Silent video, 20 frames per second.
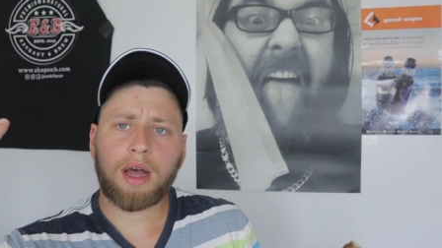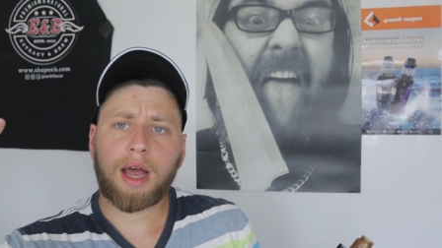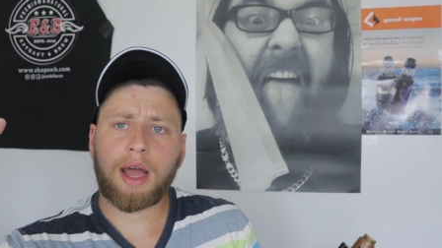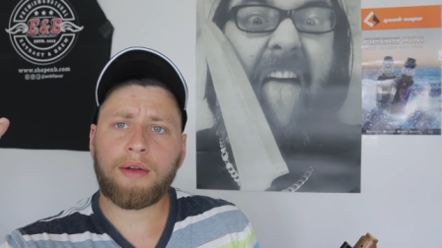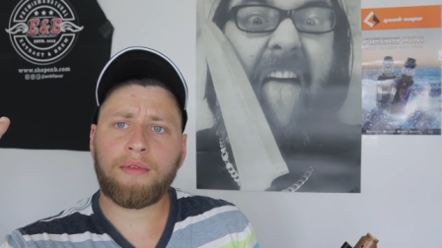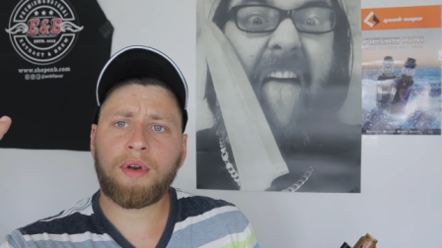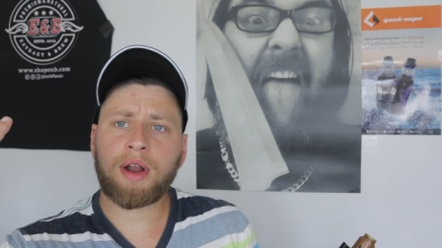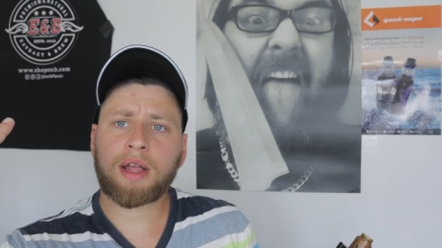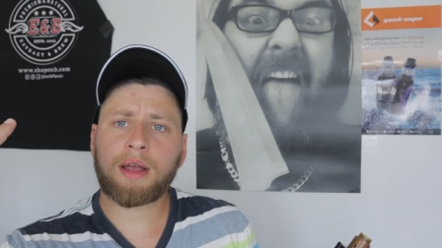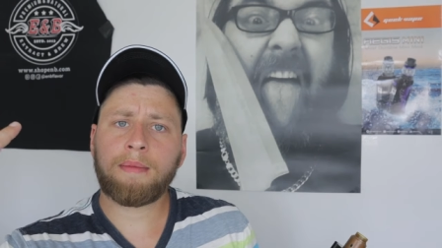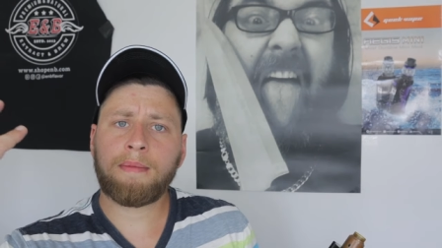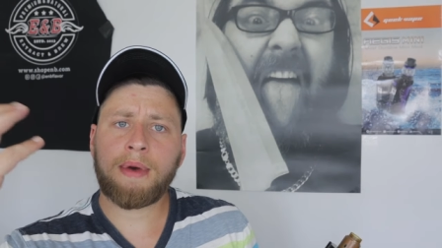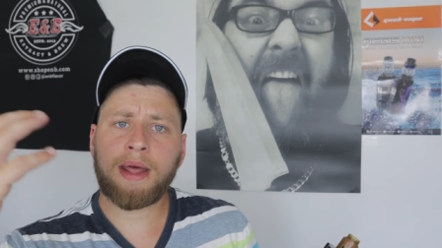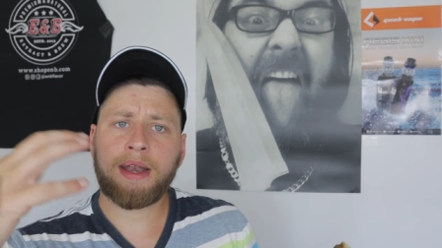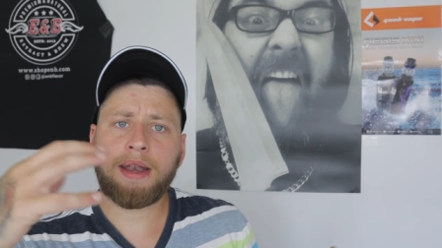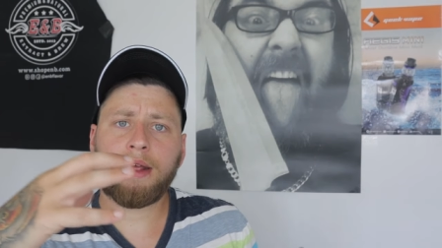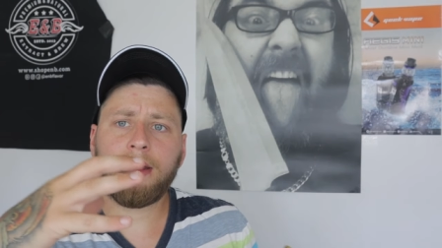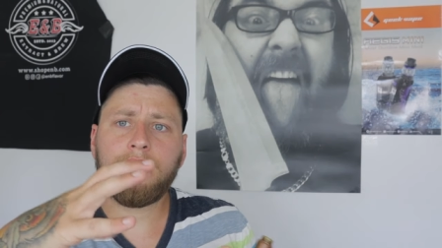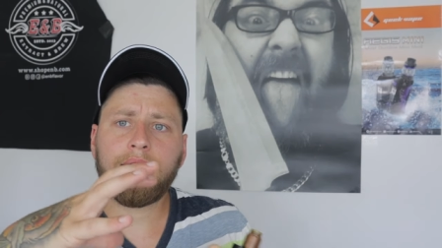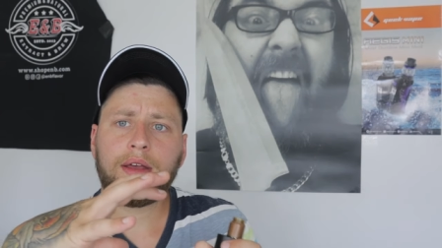I
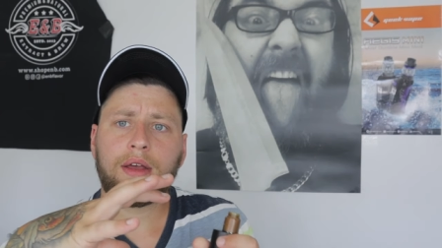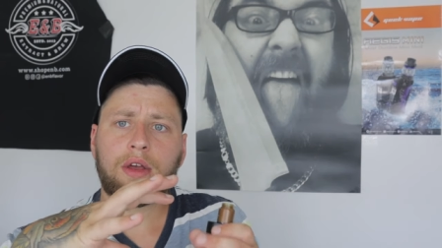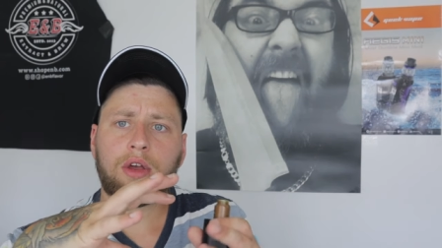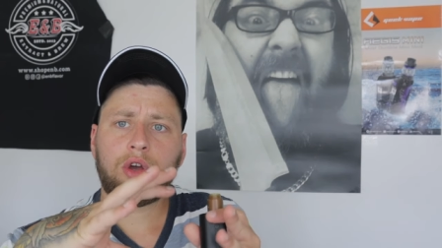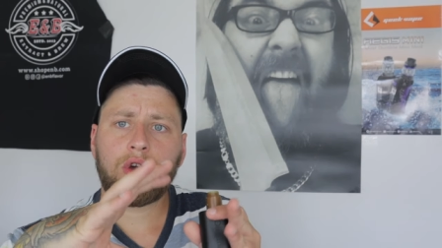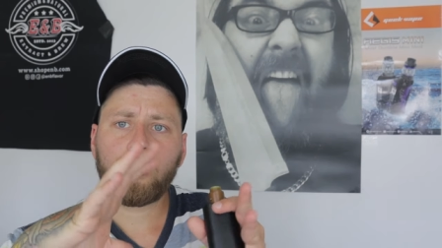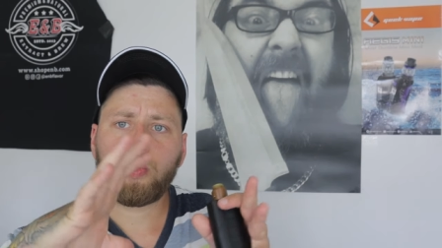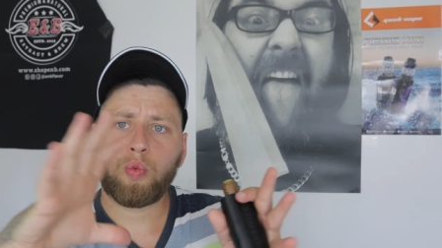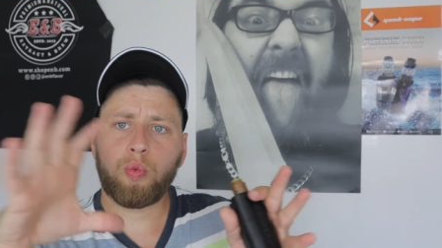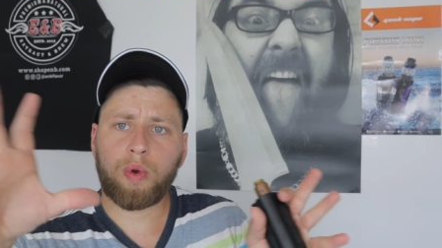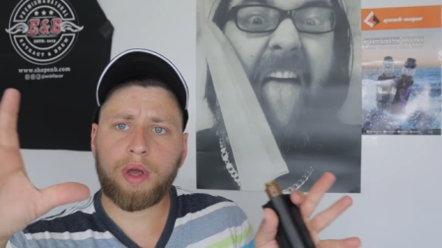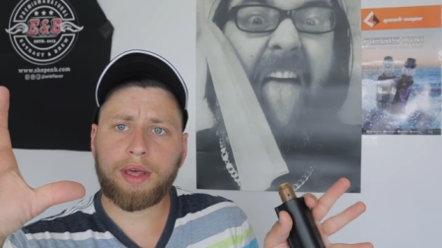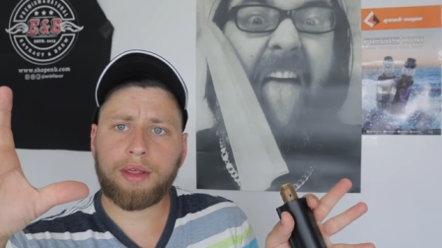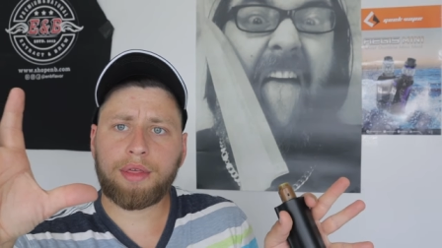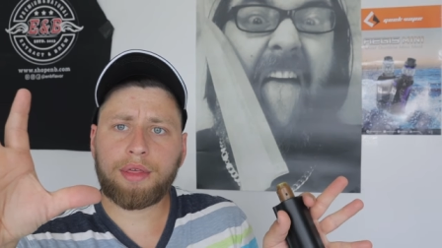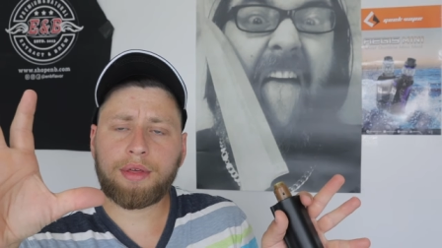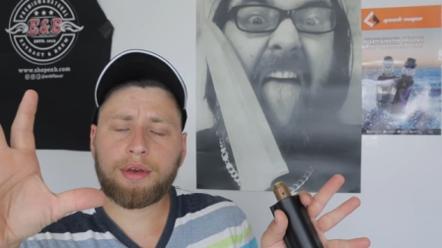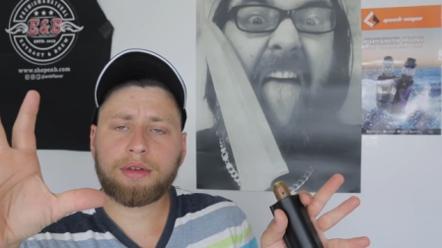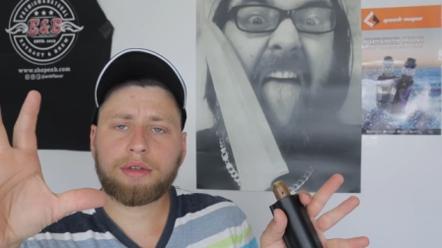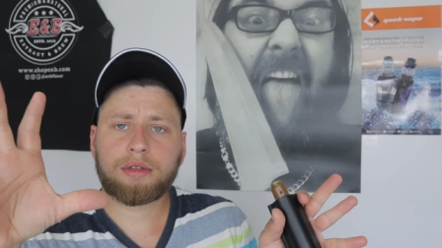recommend it
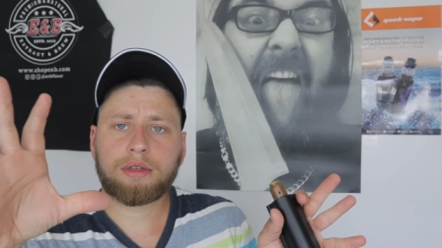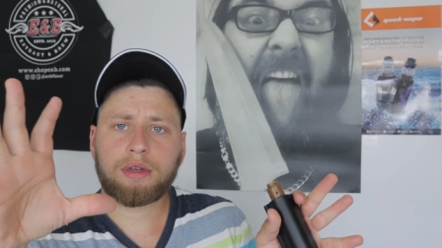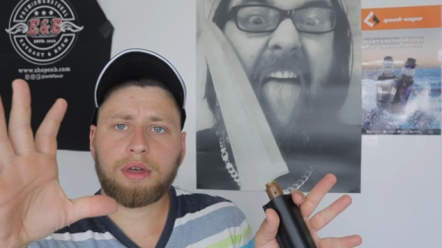with